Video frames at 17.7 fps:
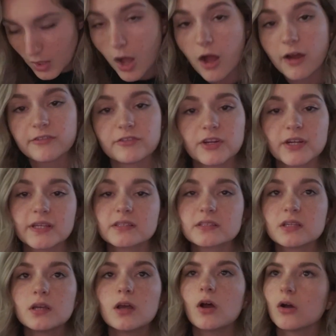
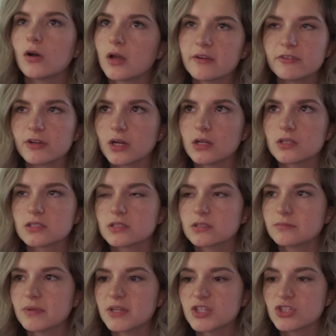Offerings. Oh, I forgot
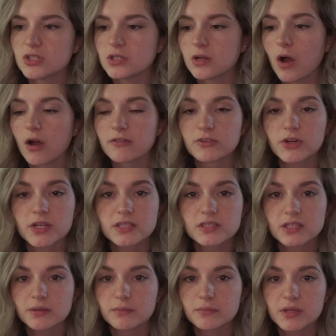to mention,
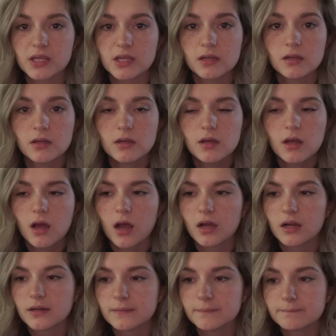offerings can be
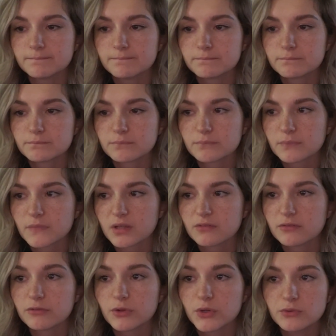
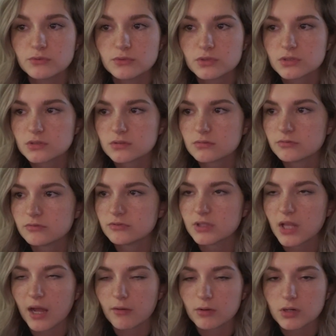fruits,
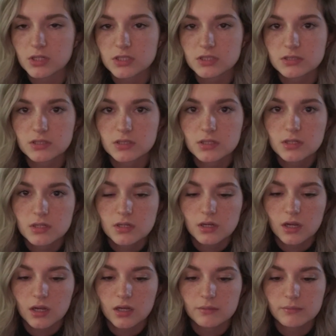flowers,
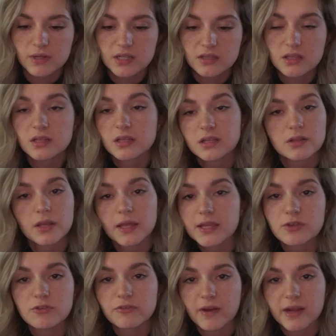anything that
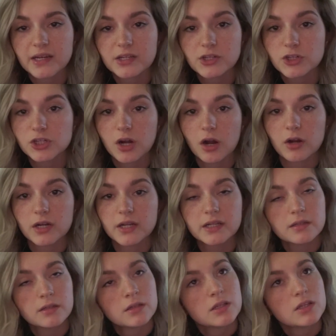like you find in your
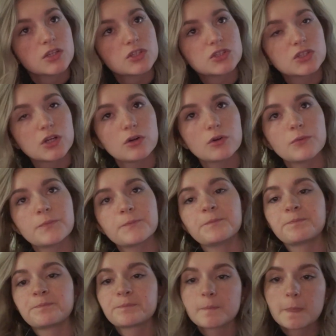garden. So
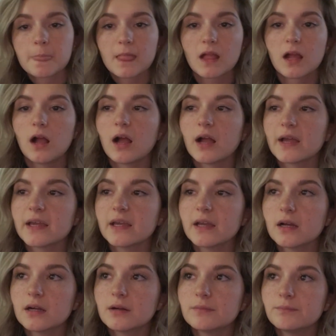
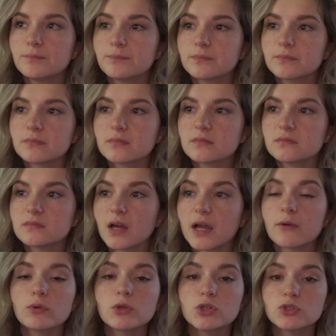I
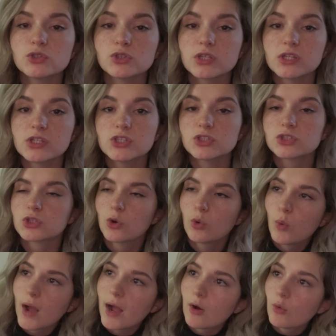will usually just
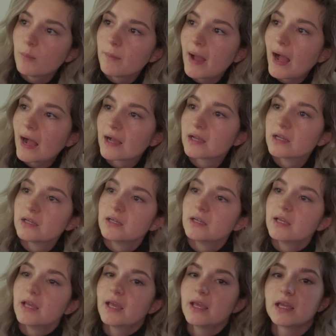go out back
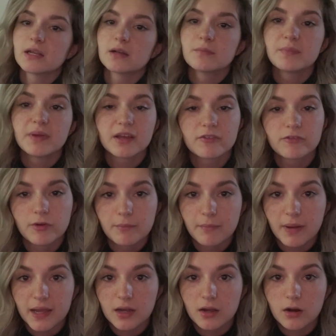and pick
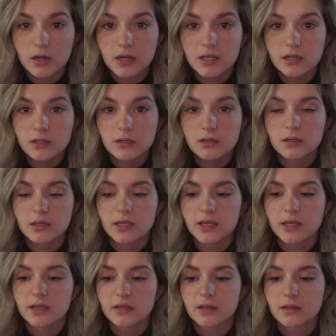from my garden
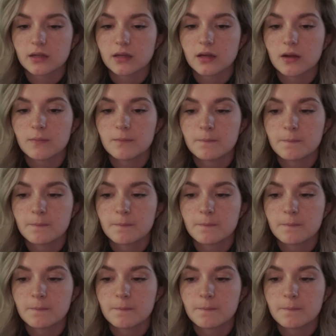and